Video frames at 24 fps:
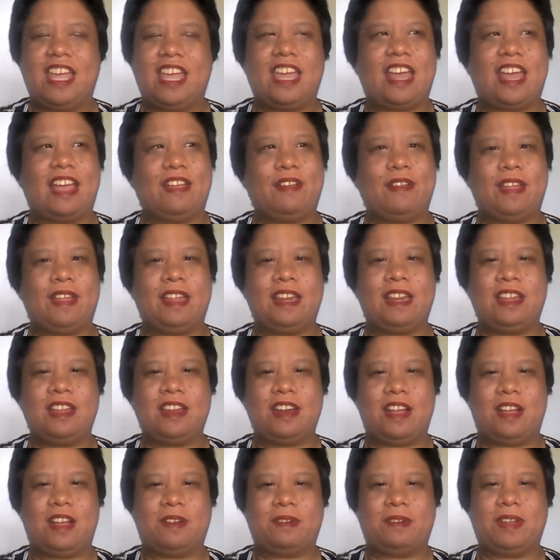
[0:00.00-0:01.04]
And,
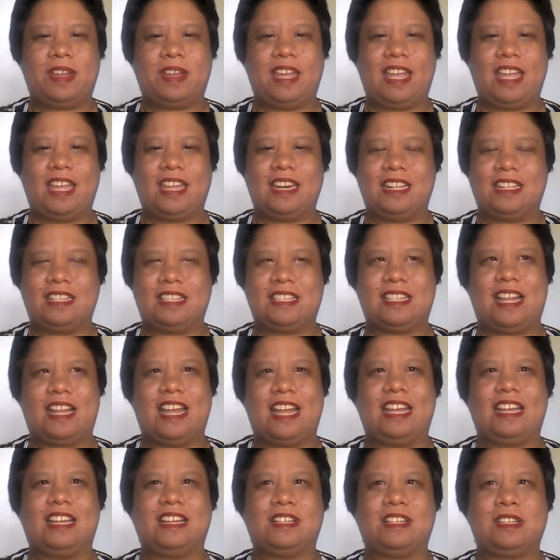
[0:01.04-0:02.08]
and it's
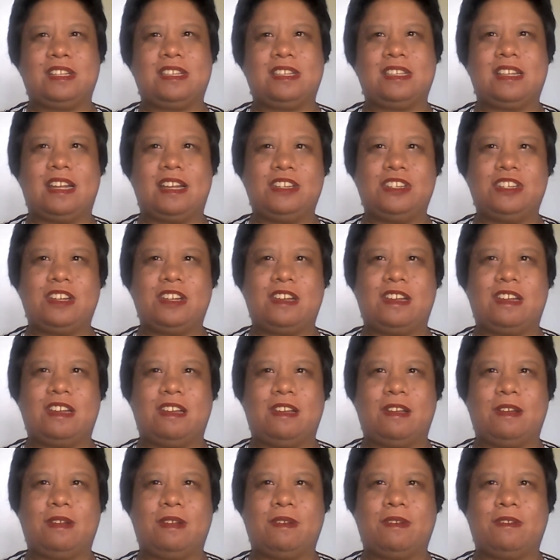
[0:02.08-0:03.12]
like such
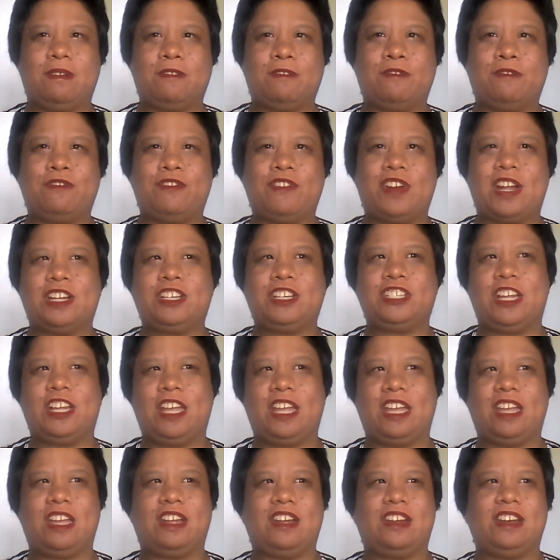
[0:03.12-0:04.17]
a fresh
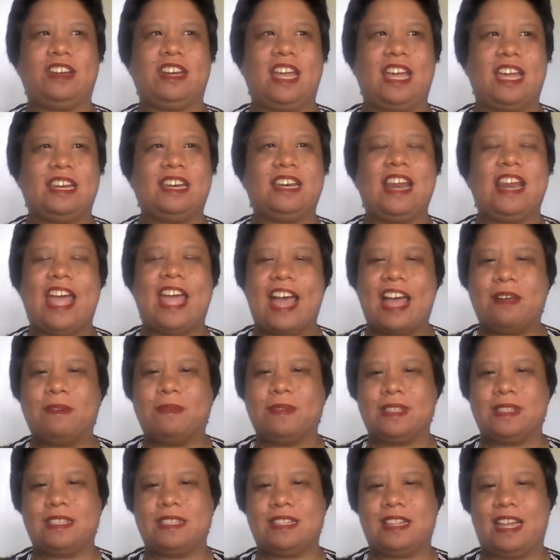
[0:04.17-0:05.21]
air that
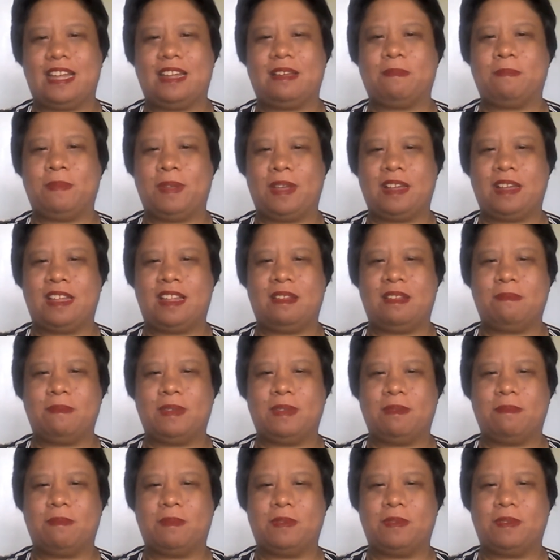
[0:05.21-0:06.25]
now it's like
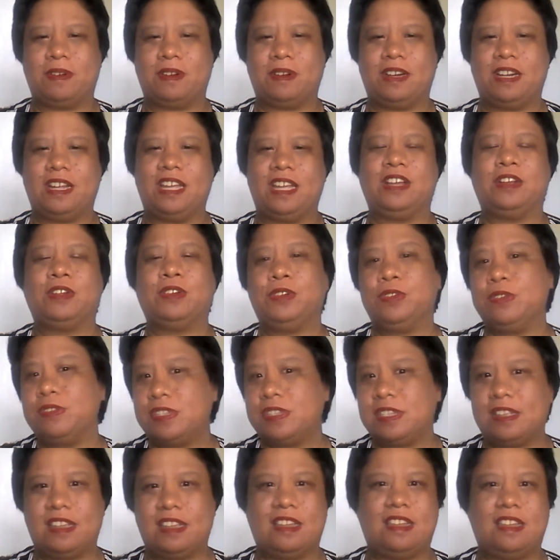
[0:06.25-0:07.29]
becoming more
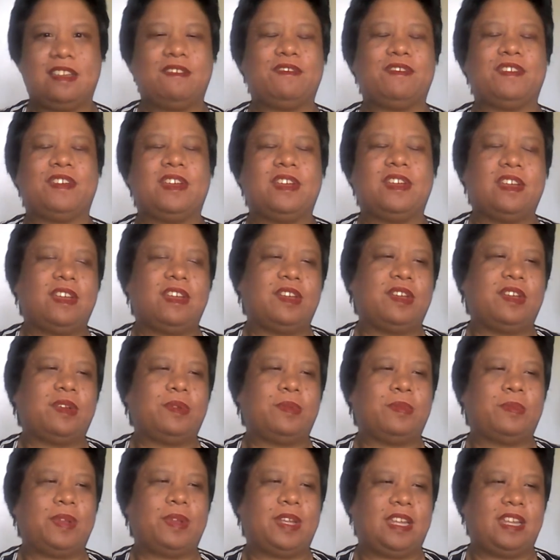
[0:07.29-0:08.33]
inclusive
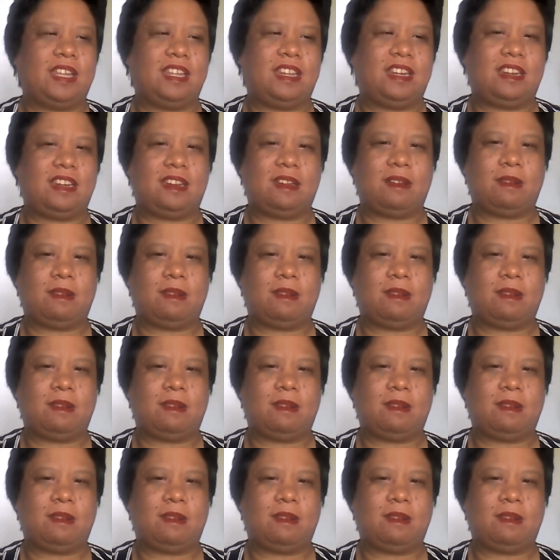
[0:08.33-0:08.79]
with